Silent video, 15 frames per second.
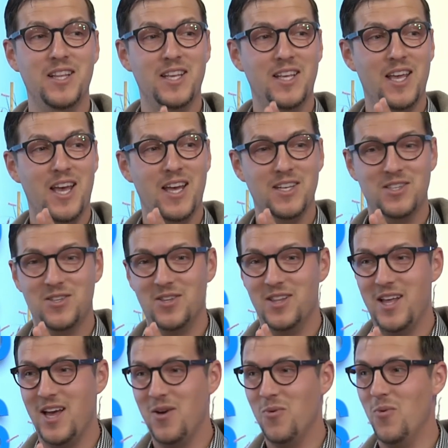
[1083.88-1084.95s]
get to
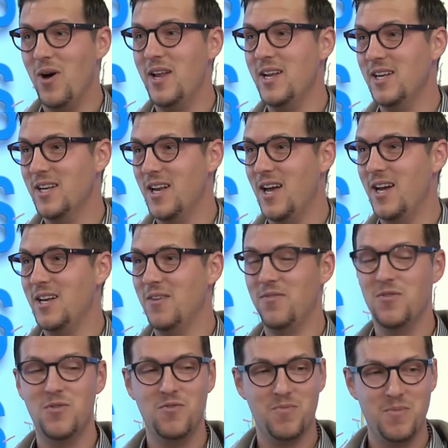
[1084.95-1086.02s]
that wedding night, if
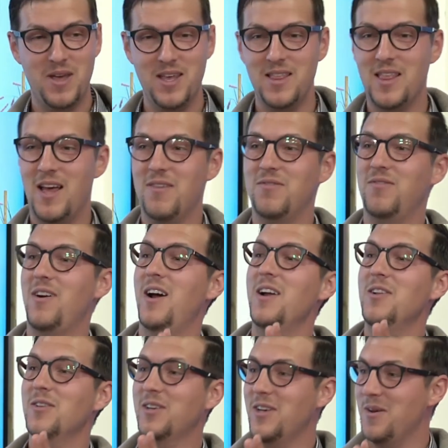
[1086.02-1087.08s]
you've made that
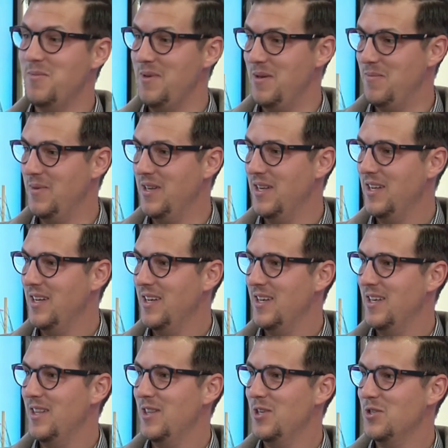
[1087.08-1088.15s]
final commitment,
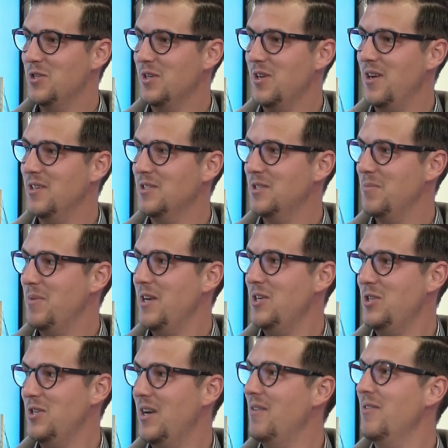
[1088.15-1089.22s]
there's a
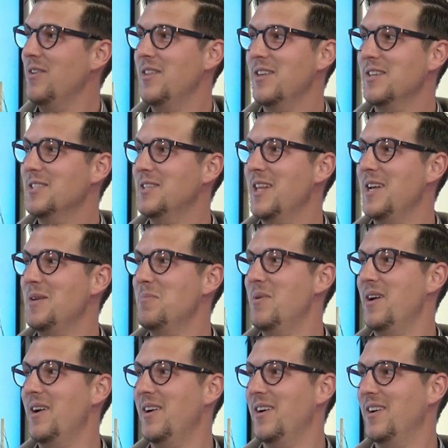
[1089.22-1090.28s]
consummation, everything's laid
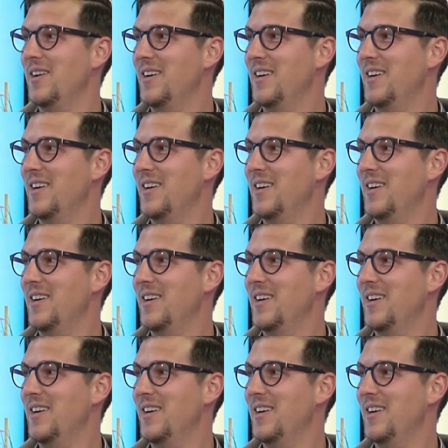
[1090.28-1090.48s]
bare.